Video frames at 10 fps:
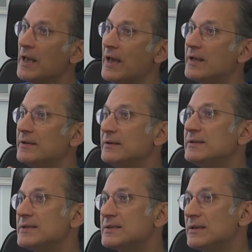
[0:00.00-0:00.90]
And
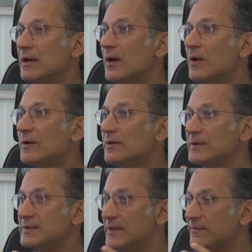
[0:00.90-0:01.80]
it is
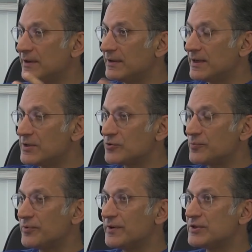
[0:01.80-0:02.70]
a very nice
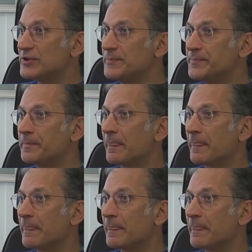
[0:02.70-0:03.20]
operation.